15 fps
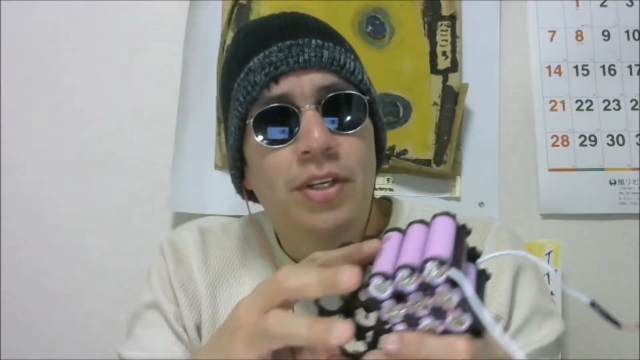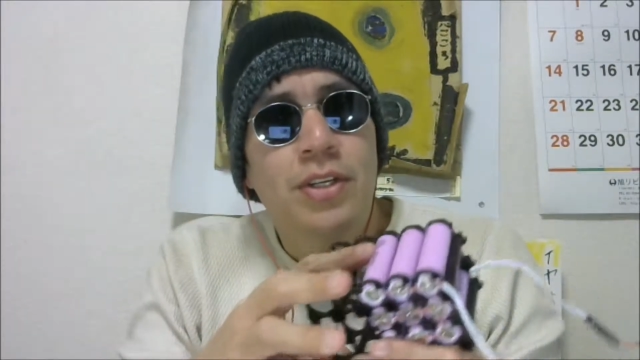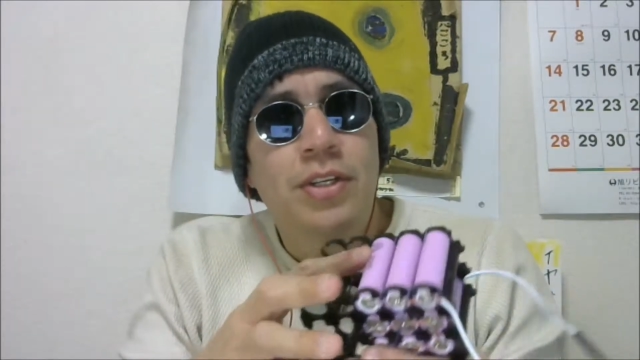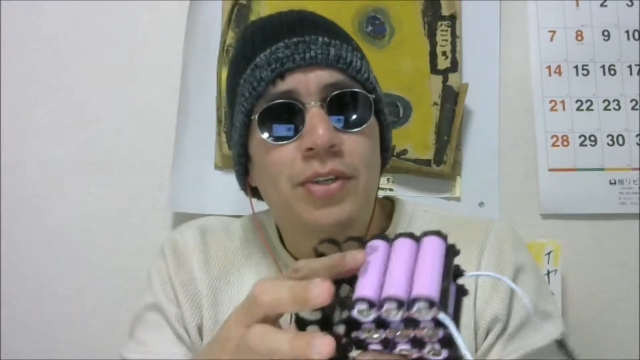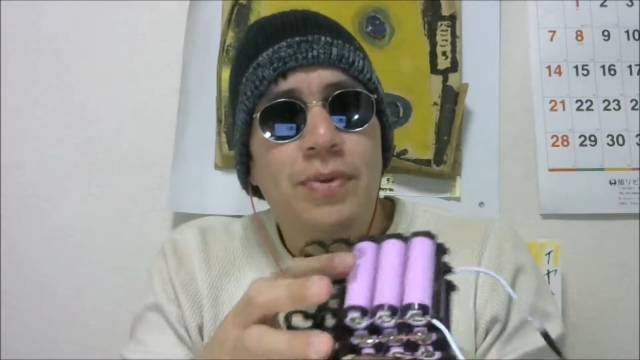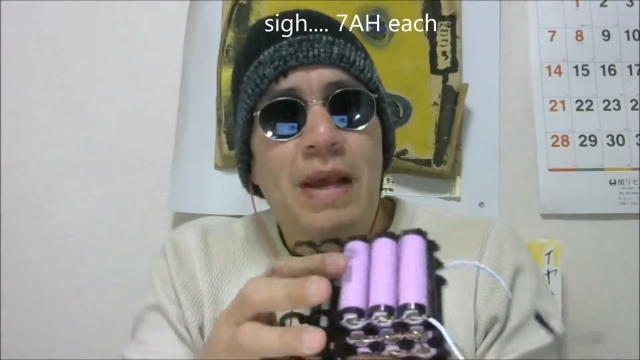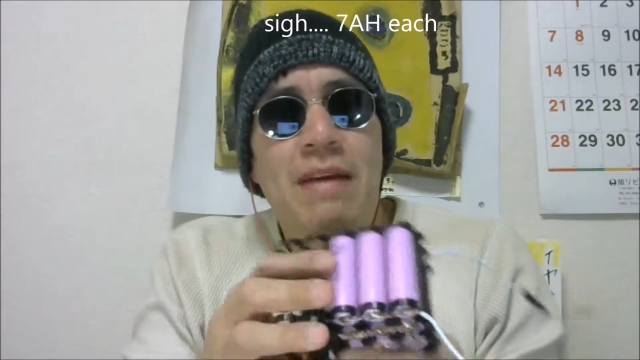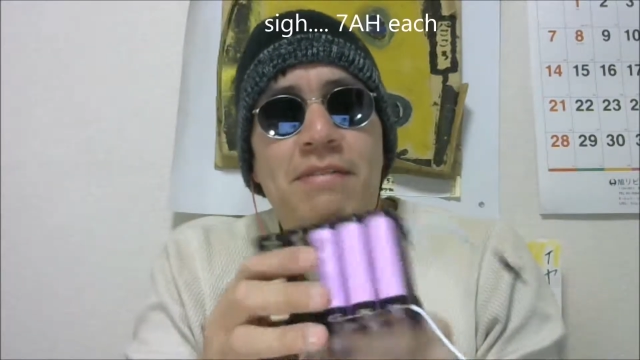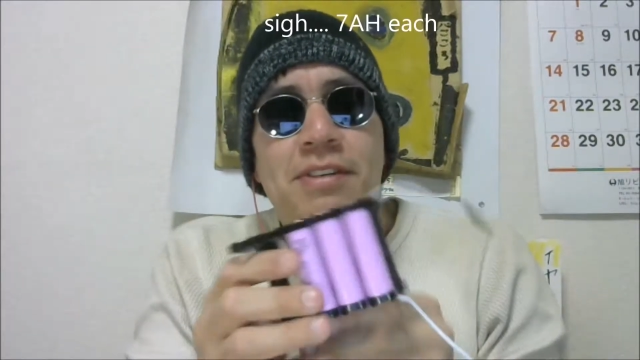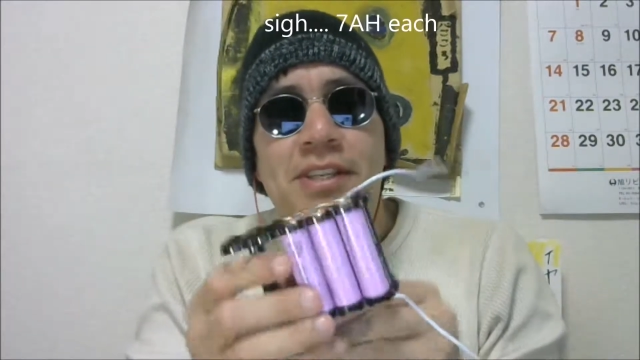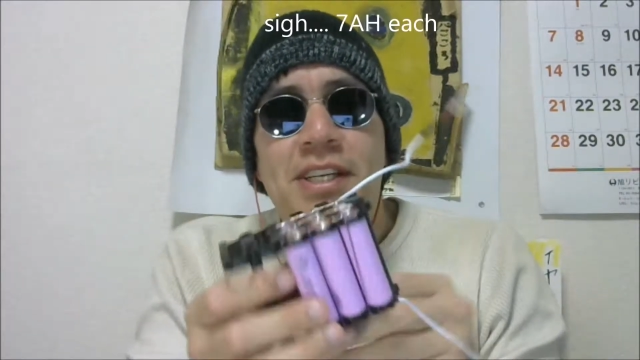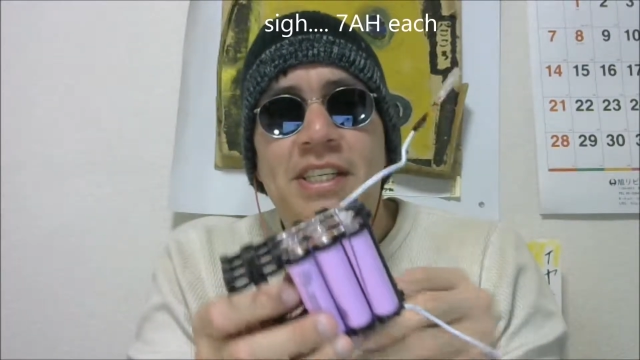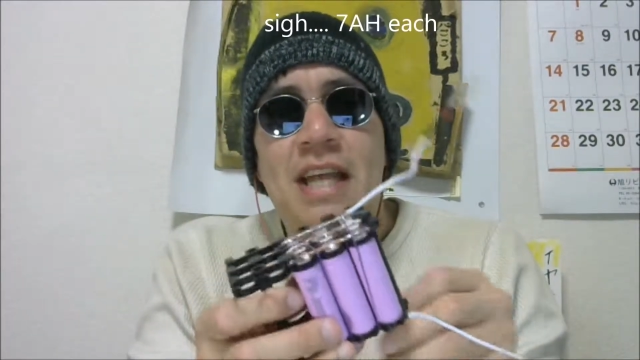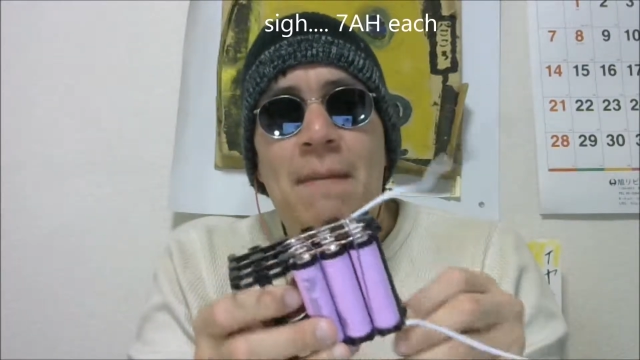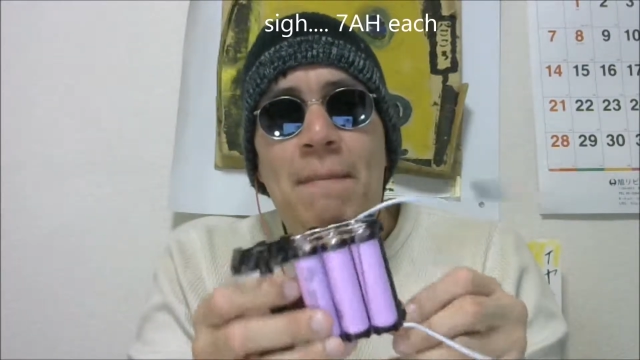So we have
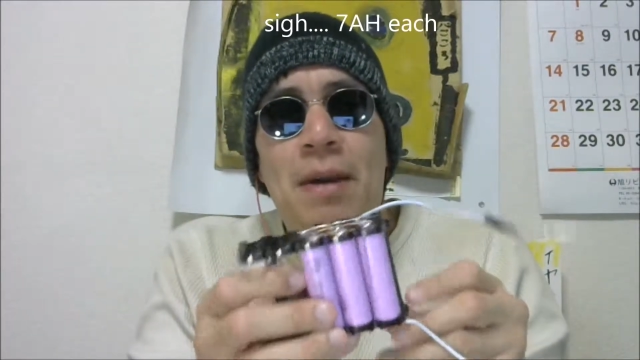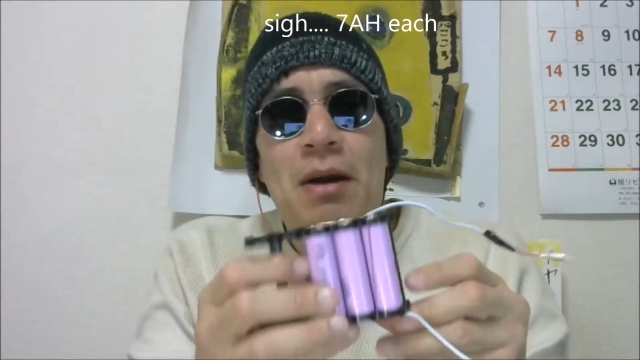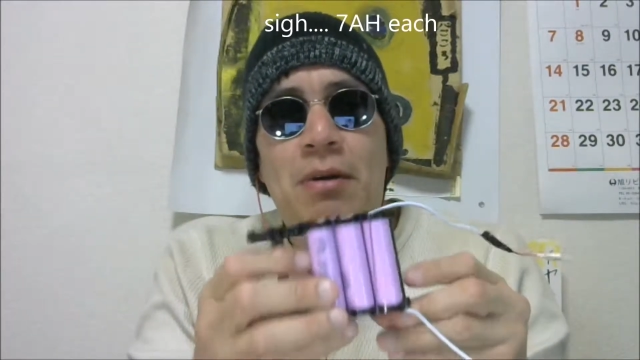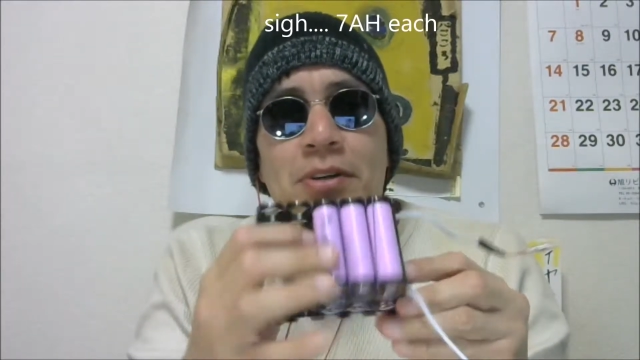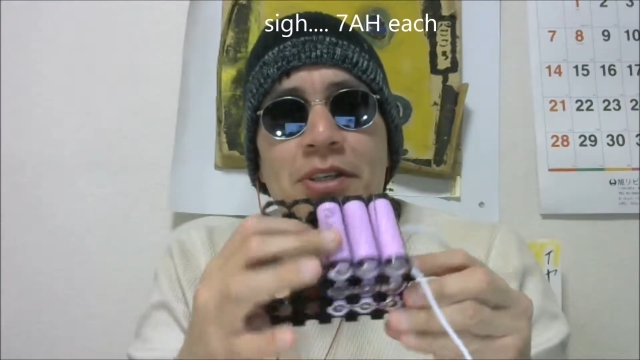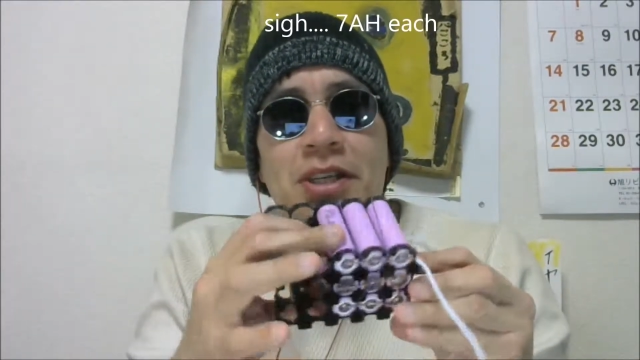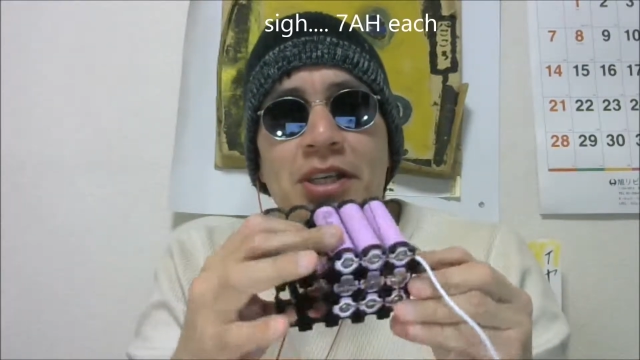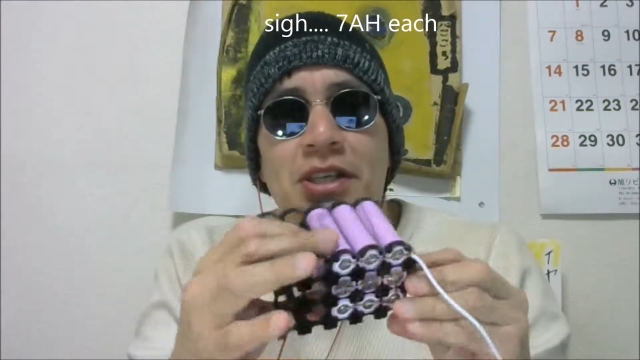6 amp hours